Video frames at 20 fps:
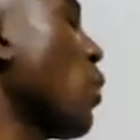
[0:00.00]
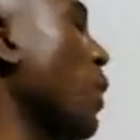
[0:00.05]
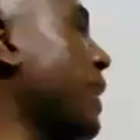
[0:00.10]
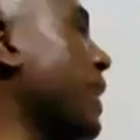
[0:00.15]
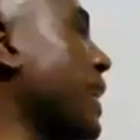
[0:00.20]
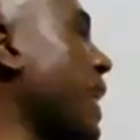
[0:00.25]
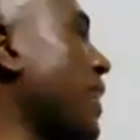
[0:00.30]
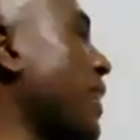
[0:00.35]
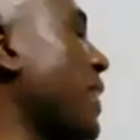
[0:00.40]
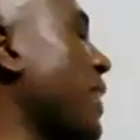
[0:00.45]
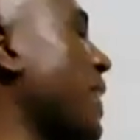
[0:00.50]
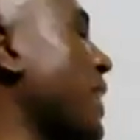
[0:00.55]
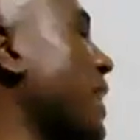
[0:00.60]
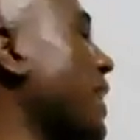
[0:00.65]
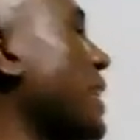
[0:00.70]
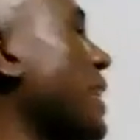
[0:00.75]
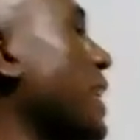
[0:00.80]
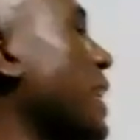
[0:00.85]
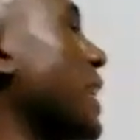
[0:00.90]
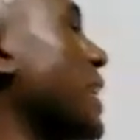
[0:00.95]
What are
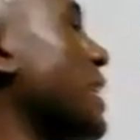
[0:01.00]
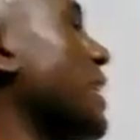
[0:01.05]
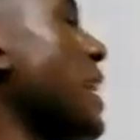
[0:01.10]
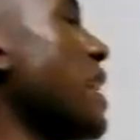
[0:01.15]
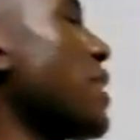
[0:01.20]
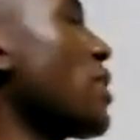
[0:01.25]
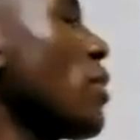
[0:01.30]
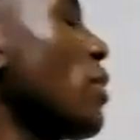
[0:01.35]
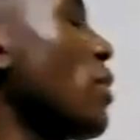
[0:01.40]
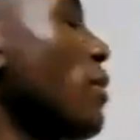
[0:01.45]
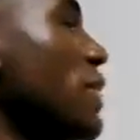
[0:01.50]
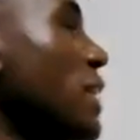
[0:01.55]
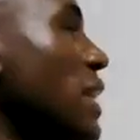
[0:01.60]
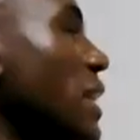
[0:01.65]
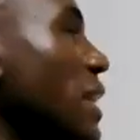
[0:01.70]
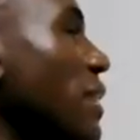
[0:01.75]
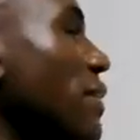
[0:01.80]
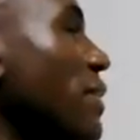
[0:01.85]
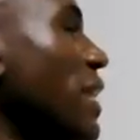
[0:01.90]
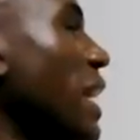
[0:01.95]
the indicators of
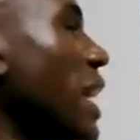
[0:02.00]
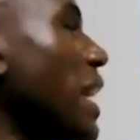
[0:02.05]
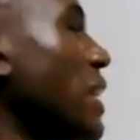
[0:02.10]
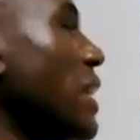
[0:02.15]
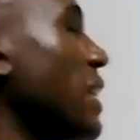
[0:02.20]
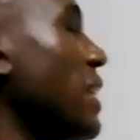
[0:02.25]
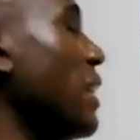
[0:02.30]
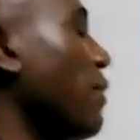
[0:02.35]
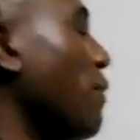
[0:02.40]
significant